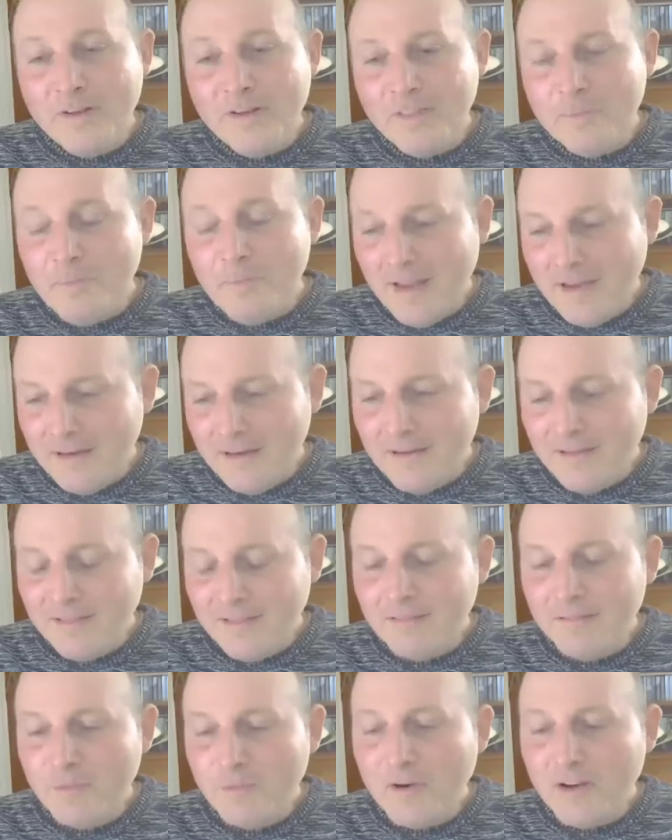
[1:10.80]
main,
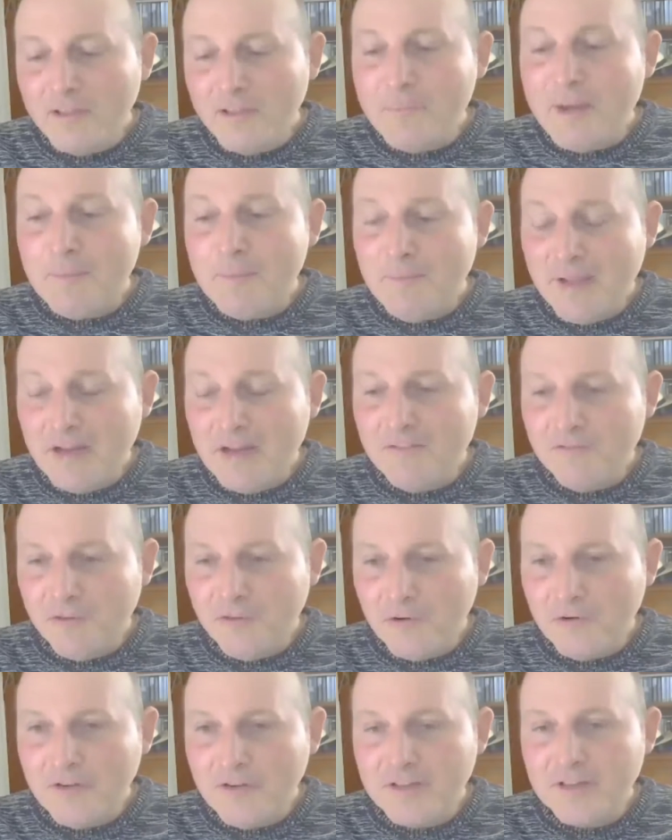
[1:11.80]
one of the, my main
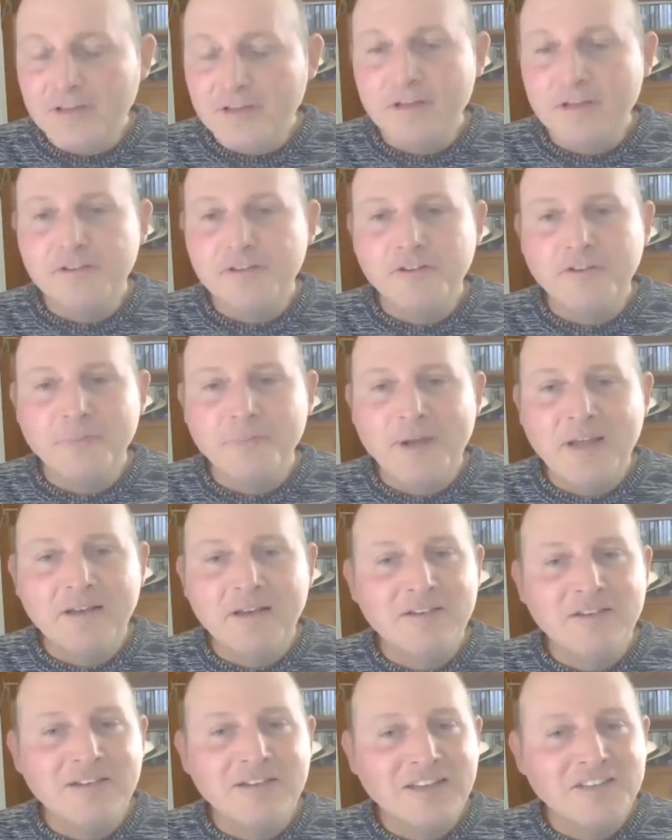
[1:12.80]
focuses is to remain in
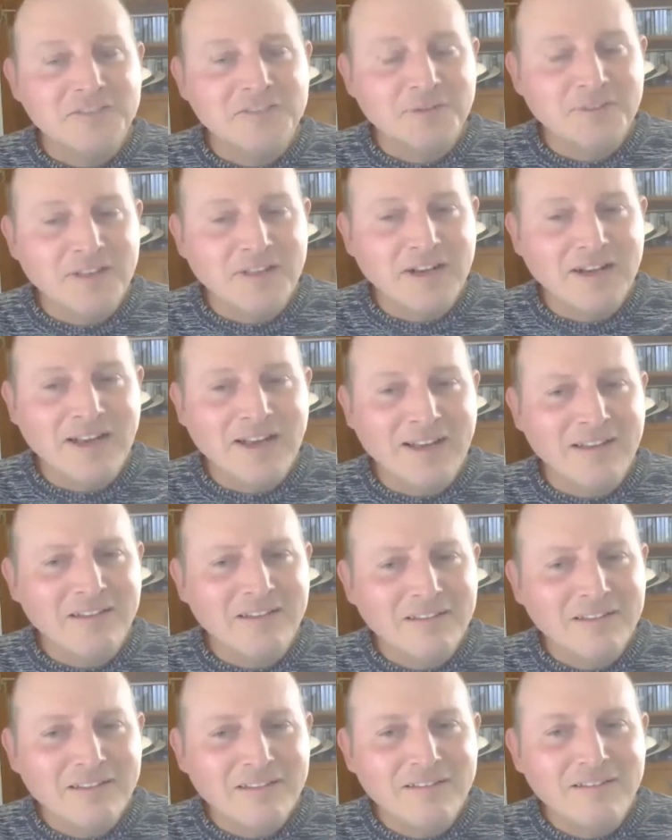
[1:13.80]
touch with the client
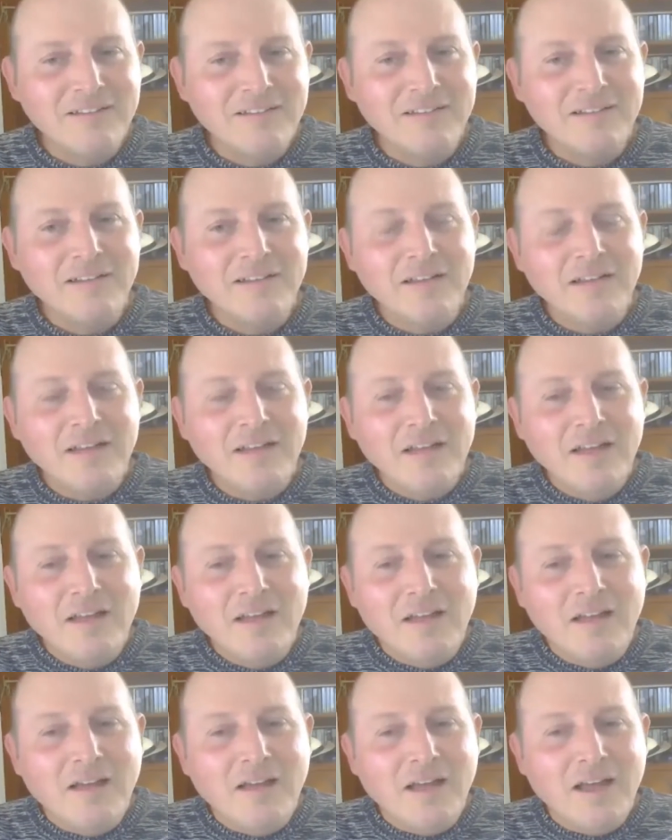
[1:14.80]

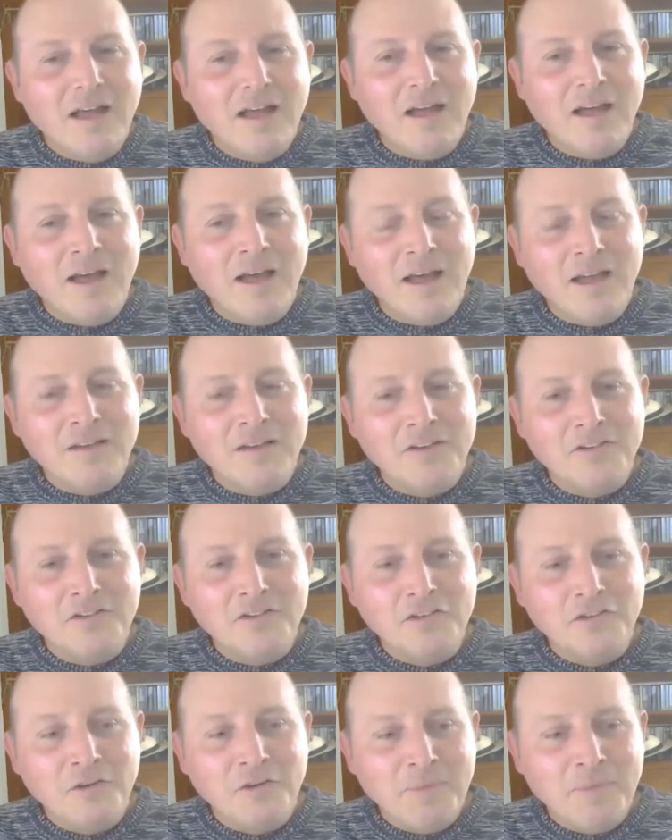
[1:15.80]
and to
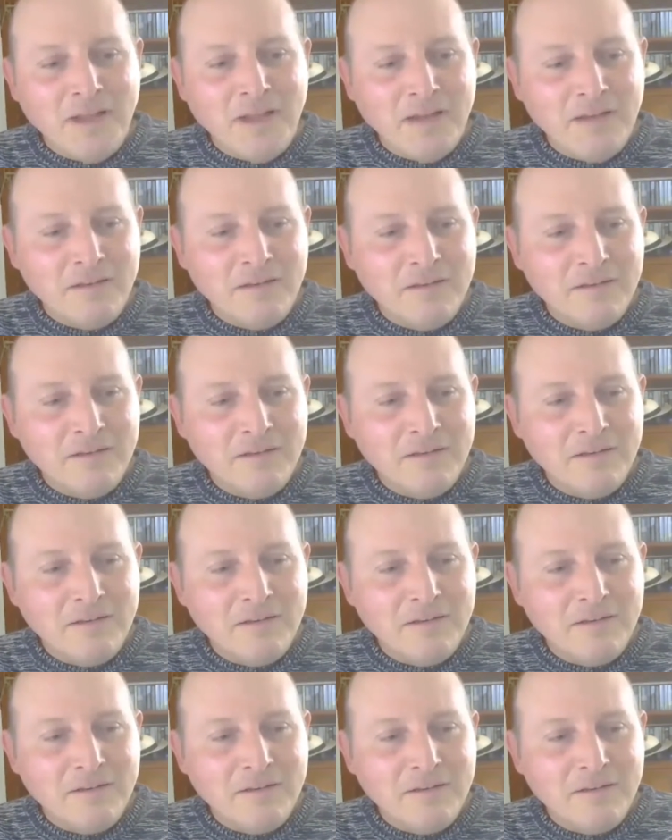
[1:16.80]
remain
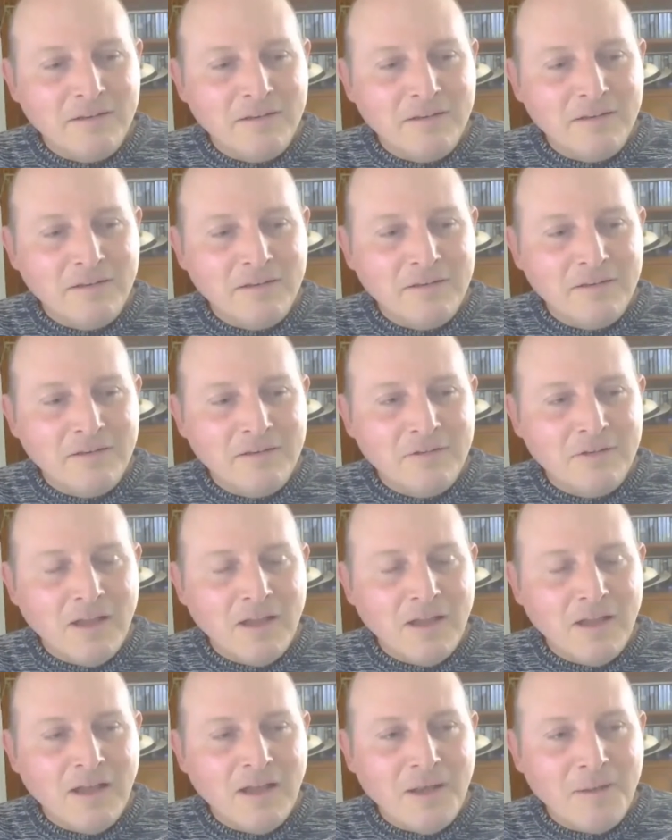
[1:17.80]

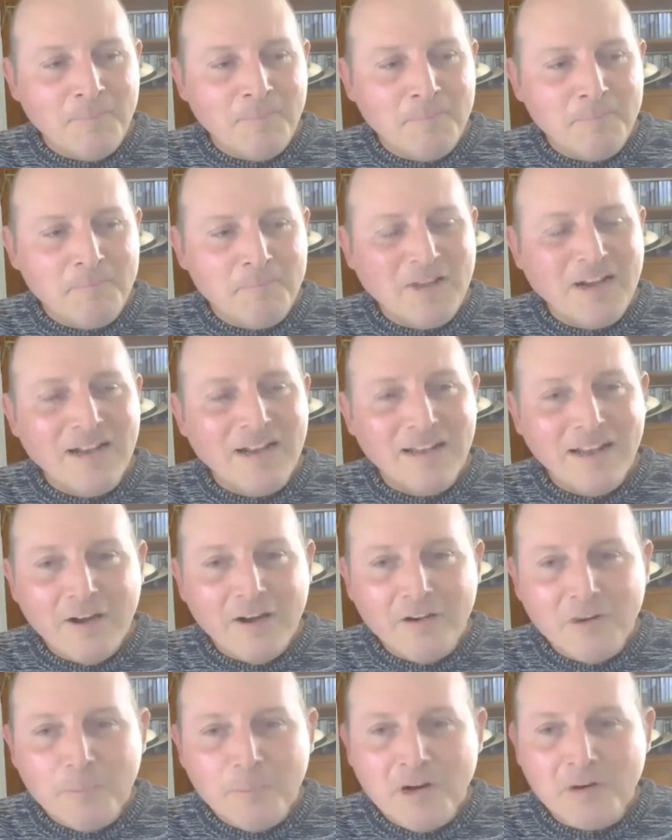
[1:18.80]
um,
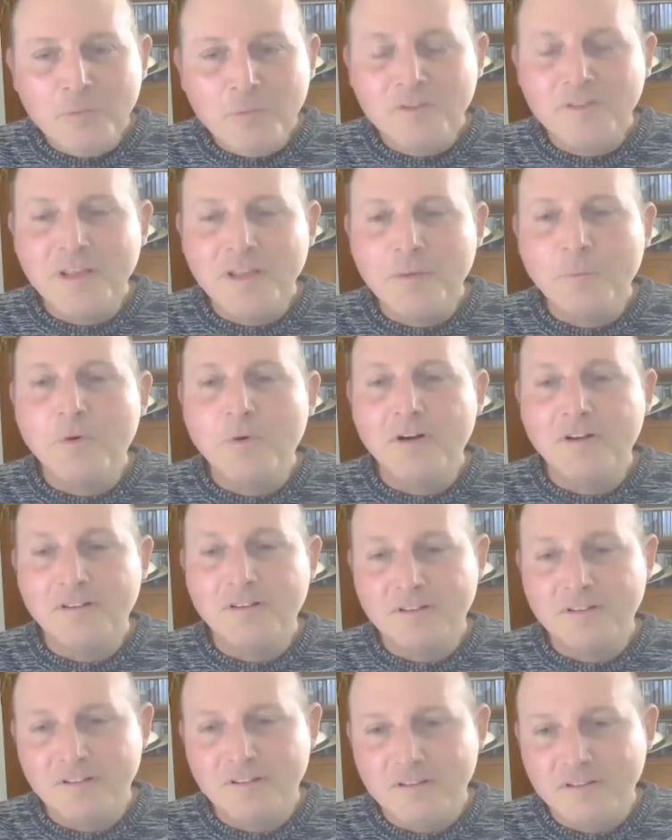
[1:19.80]
clear about what they
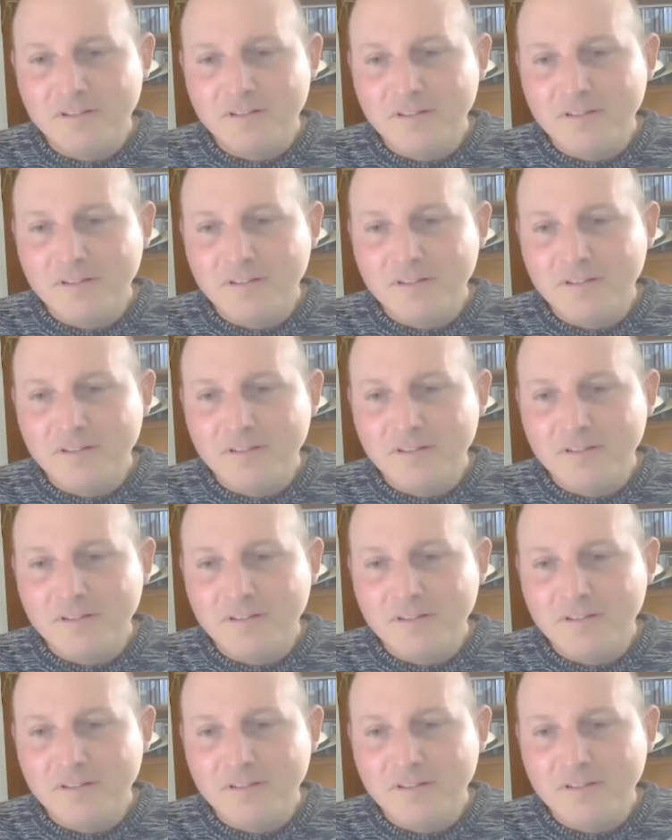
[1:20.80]
want.